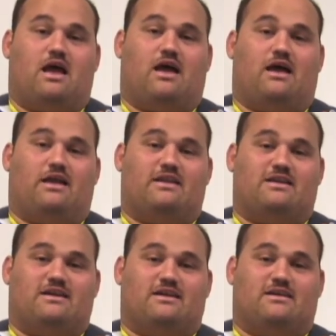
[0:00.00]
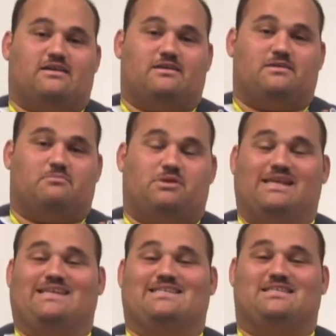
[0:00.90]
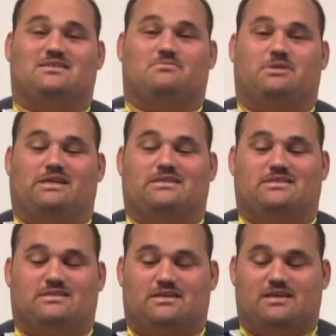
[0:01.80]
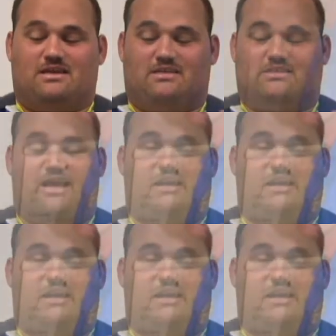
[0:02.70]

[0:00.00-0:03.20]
And uh, please, please sign